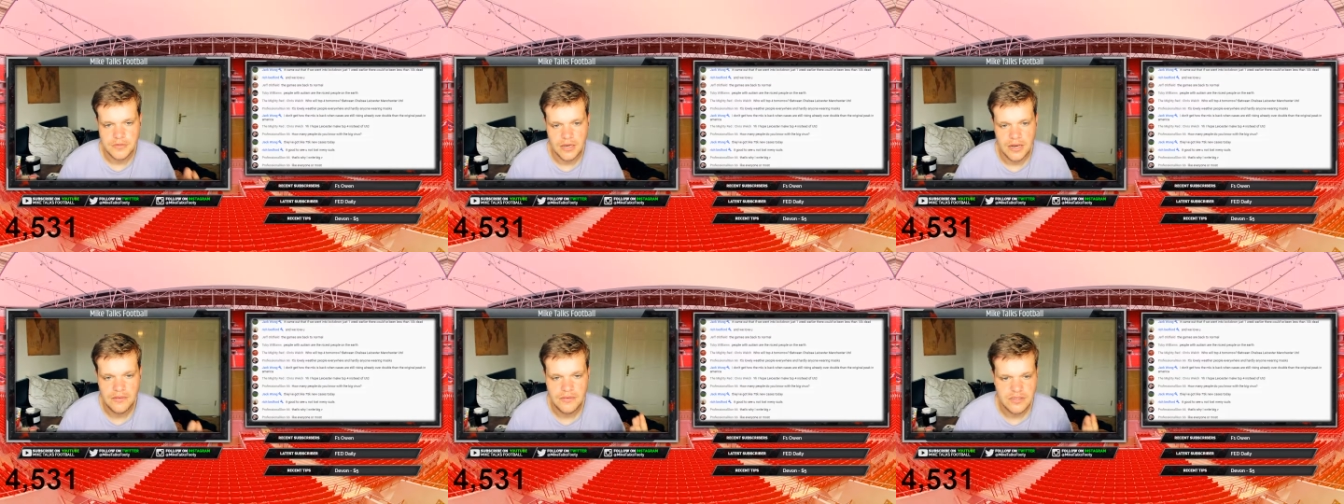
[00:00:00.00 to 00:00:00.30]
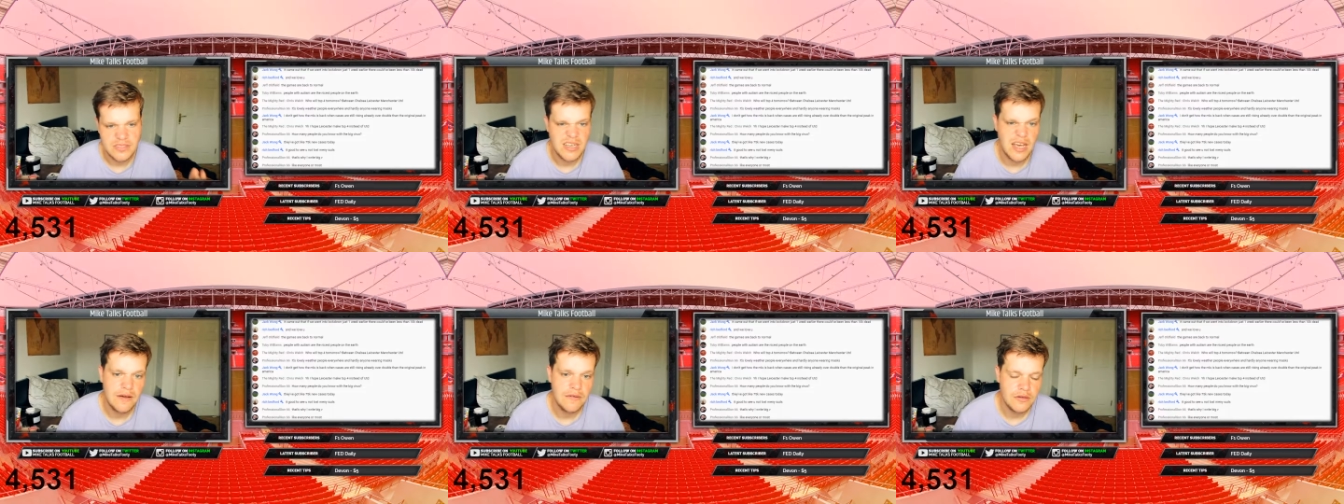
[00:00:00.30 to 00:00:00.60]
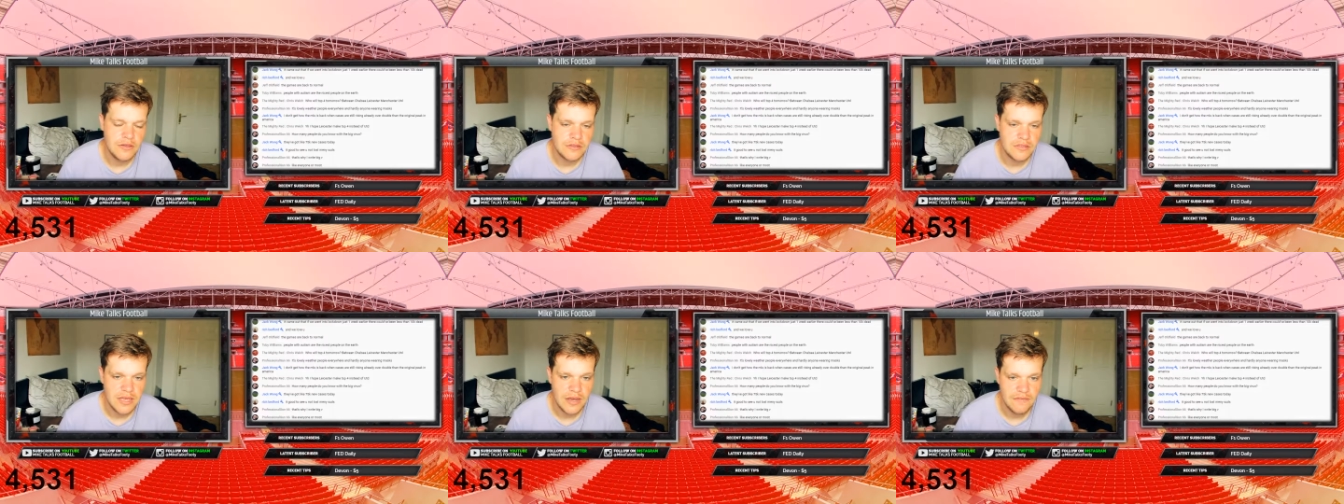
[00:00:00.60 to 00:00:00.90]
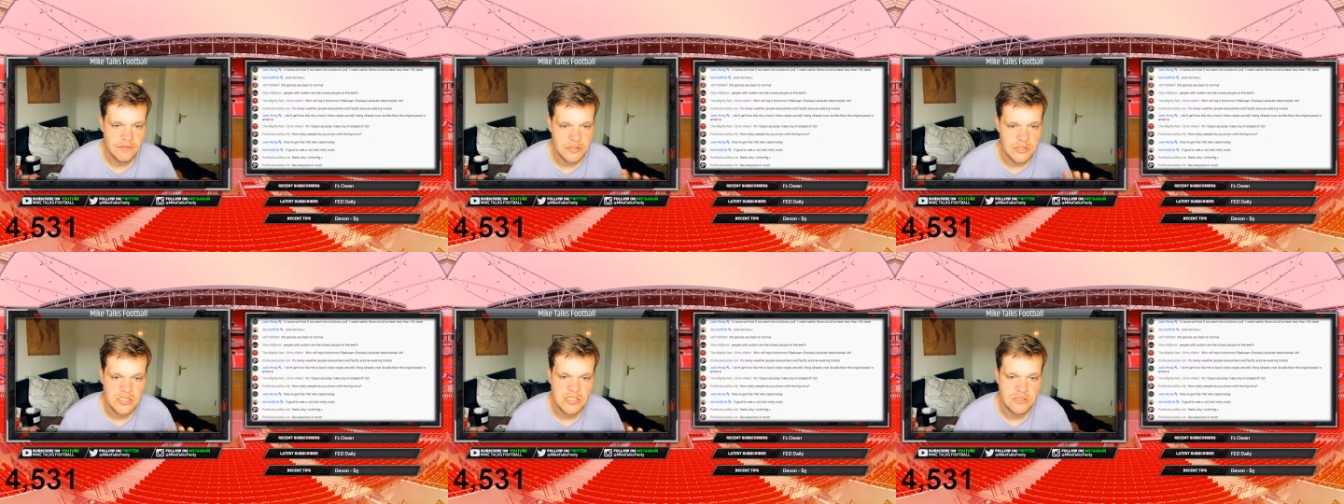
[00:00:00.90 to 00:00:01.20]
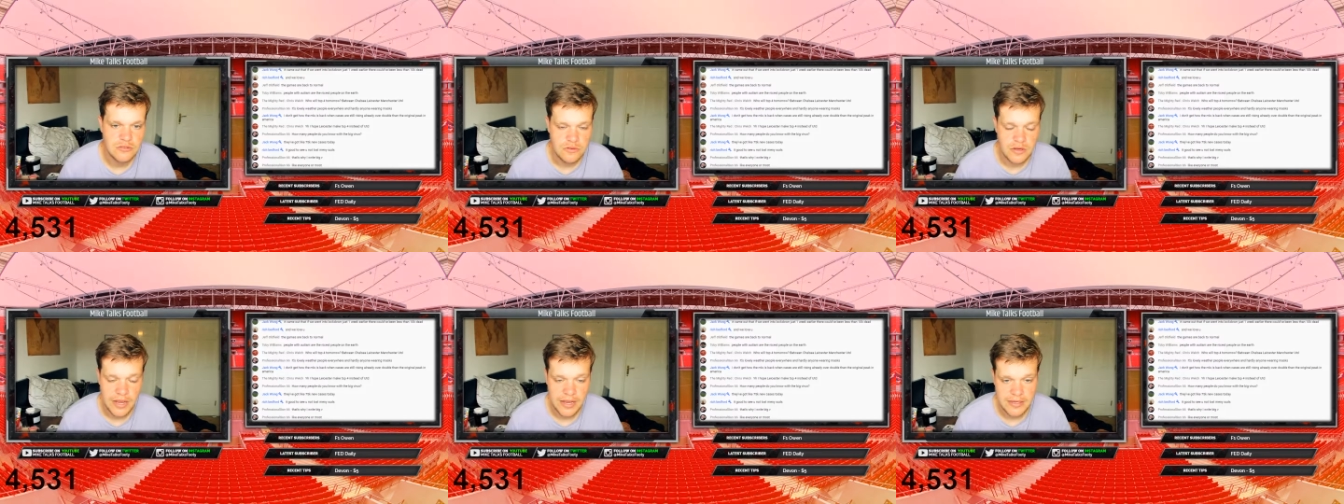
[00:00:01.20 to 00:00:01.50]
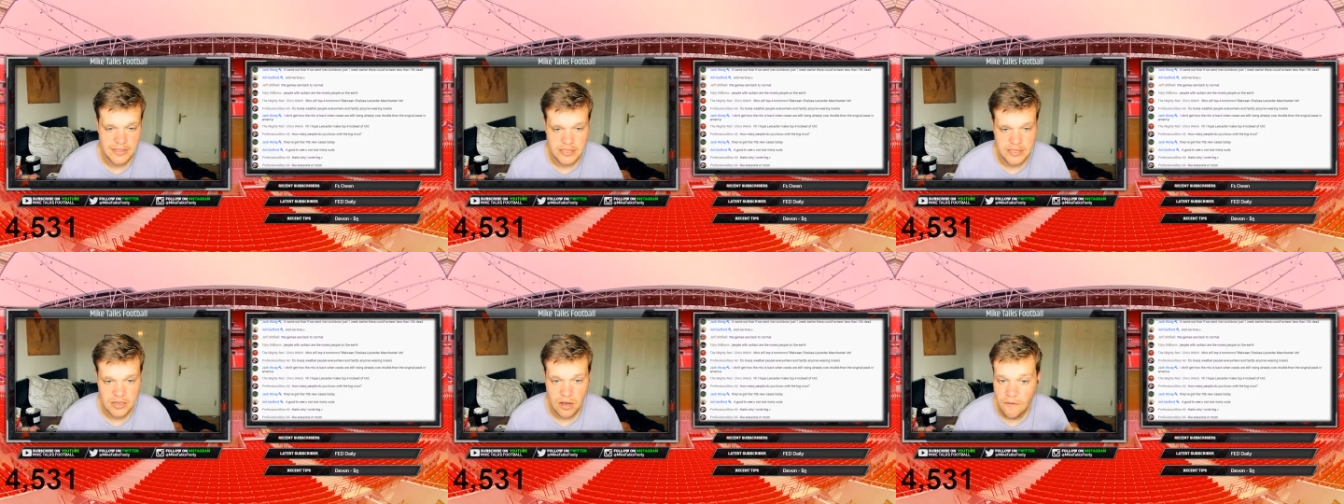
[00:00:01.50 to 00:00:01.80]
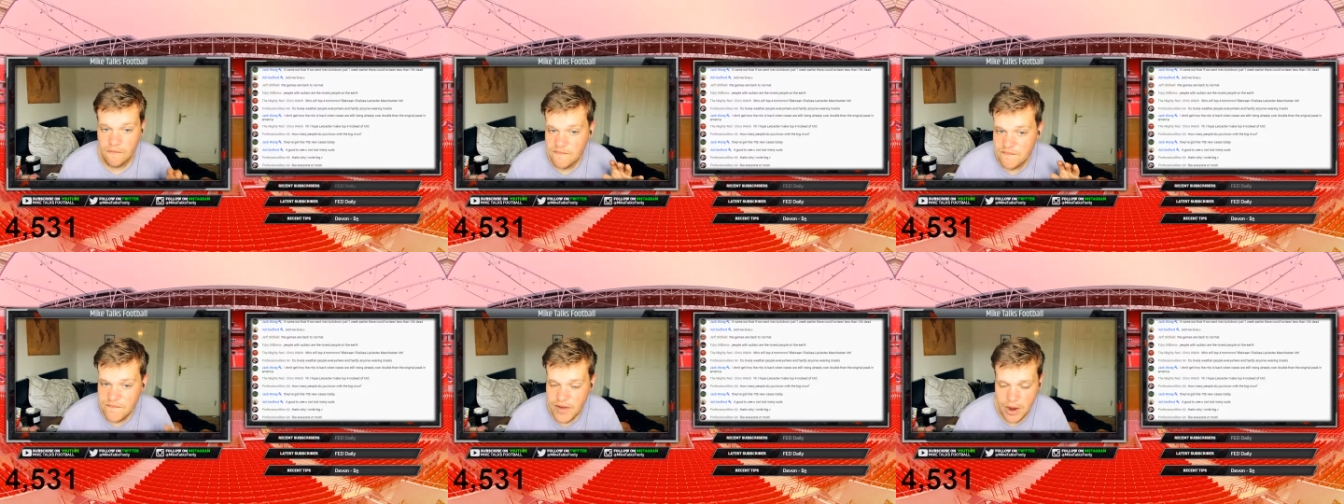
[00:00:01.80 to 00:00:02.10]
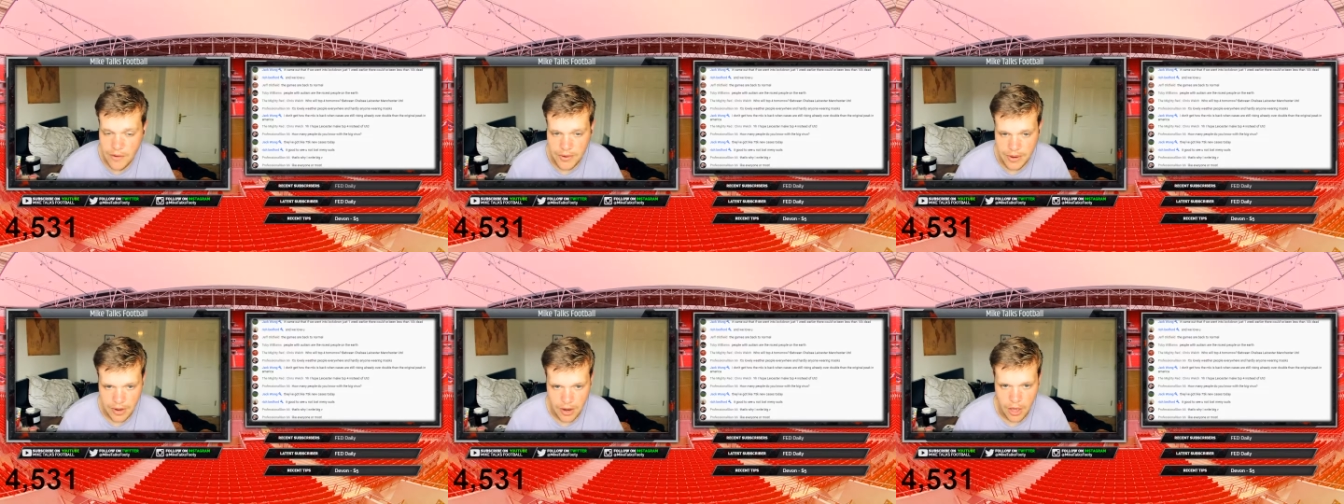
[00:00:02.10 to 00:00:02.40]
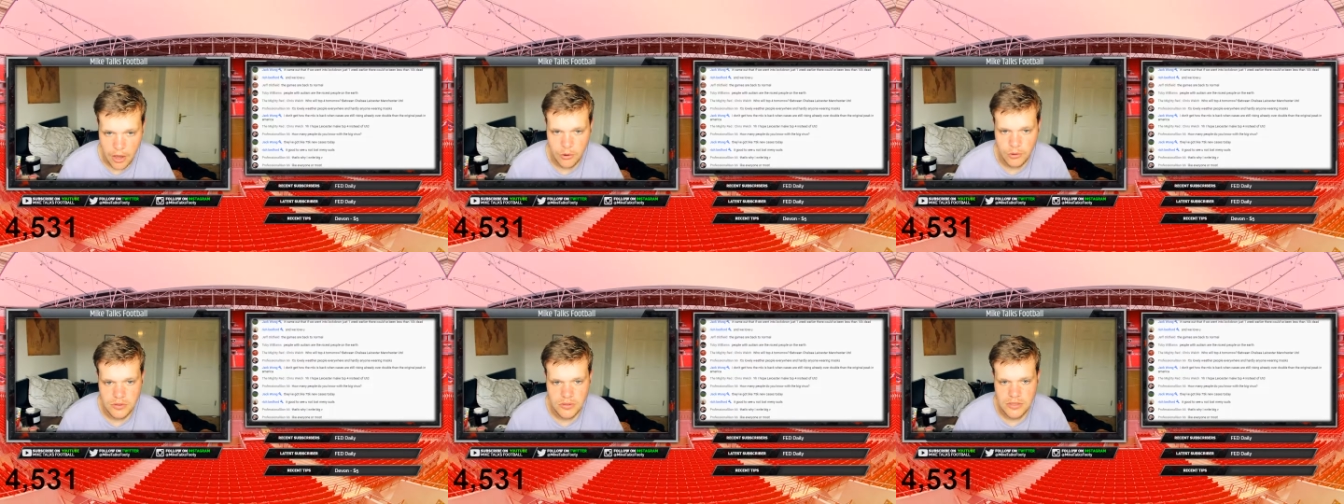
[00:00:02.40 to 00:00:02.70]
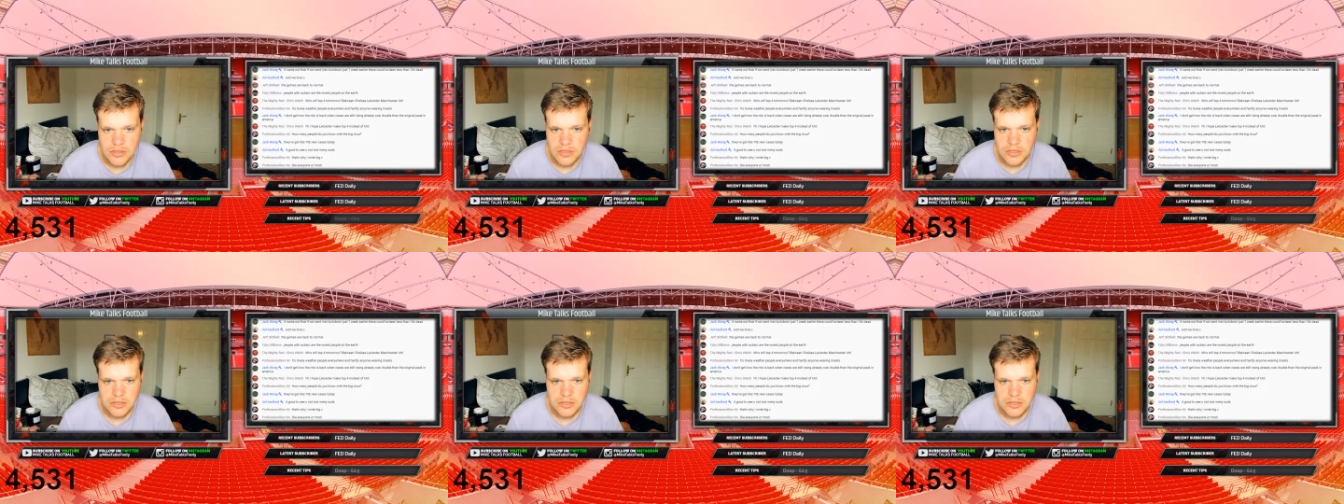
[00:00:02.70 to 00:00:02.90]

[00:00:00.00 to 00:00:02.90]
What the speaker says: live in Devon. Devon's cases are very low,